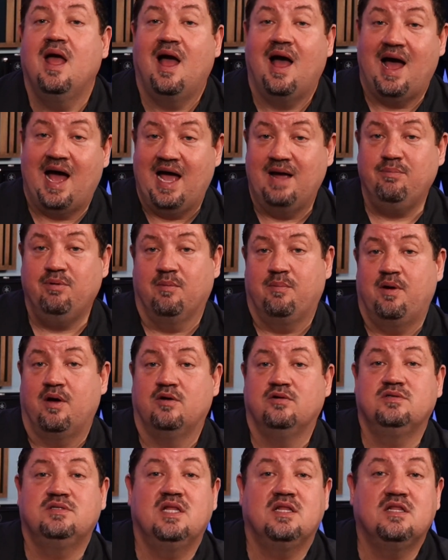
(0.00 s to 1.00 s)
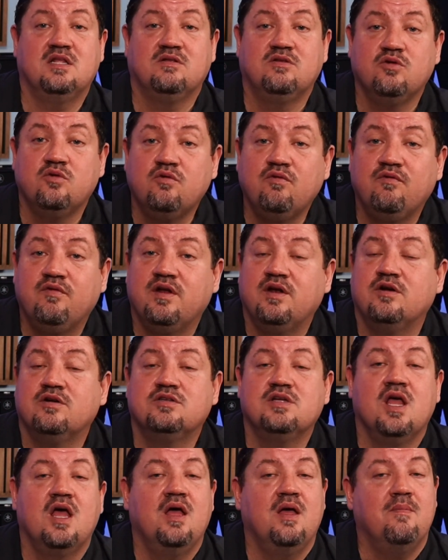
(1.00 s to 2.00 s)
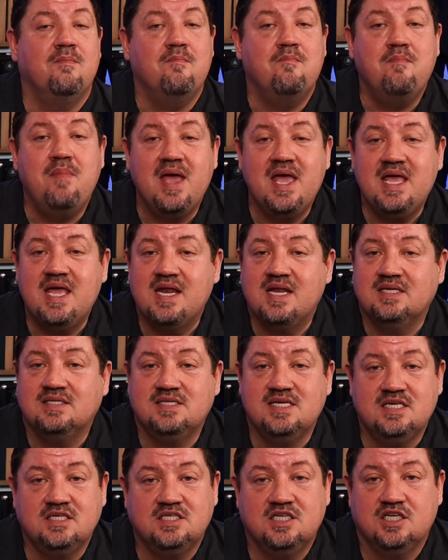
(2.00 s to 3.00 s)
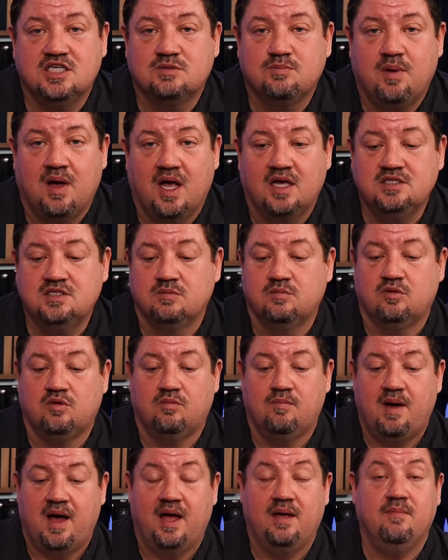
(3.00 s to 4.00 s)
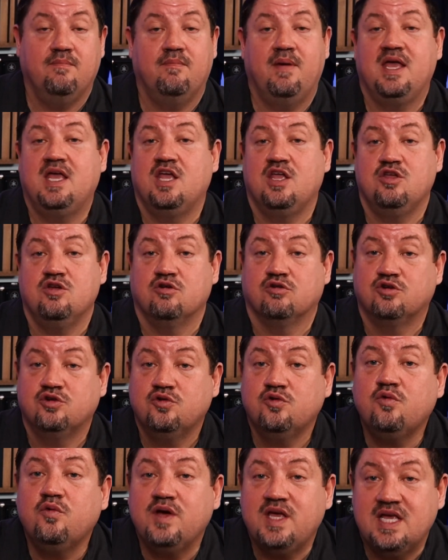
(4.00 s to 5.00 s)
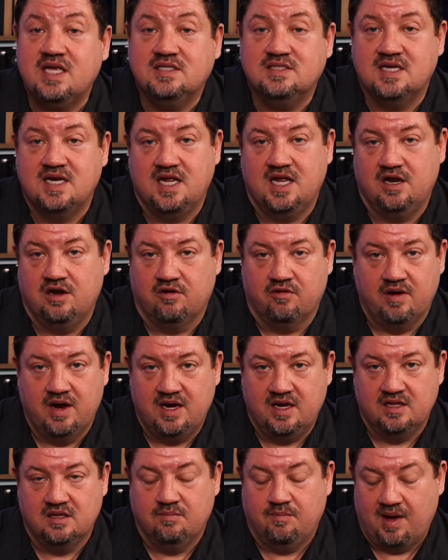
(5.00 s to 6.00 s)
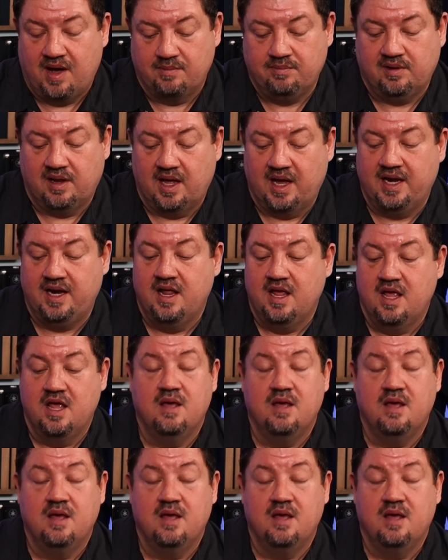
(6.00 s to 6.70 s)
I propose that the tool vendors make it as easy as possible by making your tool easy to integrate in the pipeline,